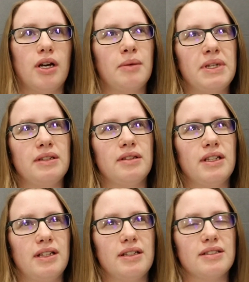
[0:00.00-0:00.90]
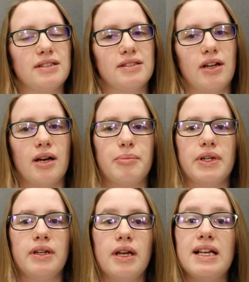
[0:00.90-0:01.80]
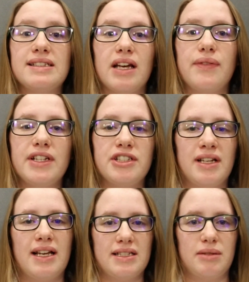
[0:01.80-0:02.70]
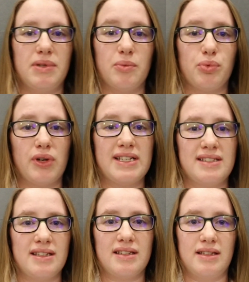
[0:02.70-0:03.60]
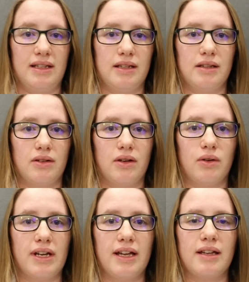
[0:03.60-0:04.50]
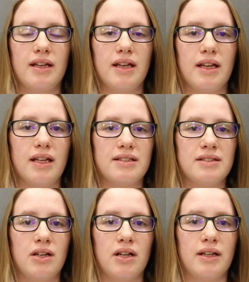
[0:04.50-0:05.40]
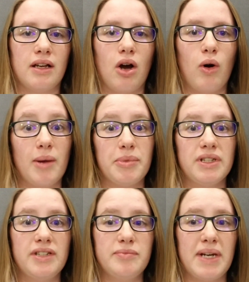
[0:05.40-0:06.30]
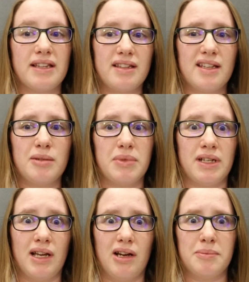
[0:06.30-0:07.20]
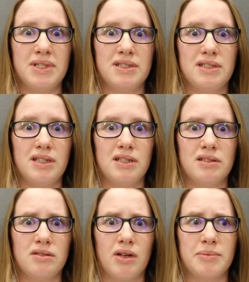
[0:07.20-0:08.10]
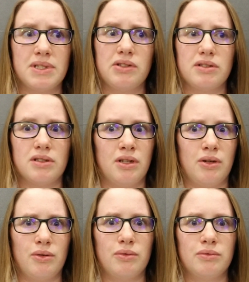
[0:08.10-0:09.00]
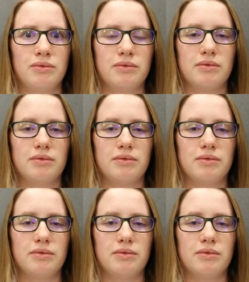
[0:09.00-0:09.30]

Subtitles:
I mean, it is and it's not, but salvation has to be a present thing, okay? It's not like, oh, I believed back then, but now I'm in sin, so I'm still... No.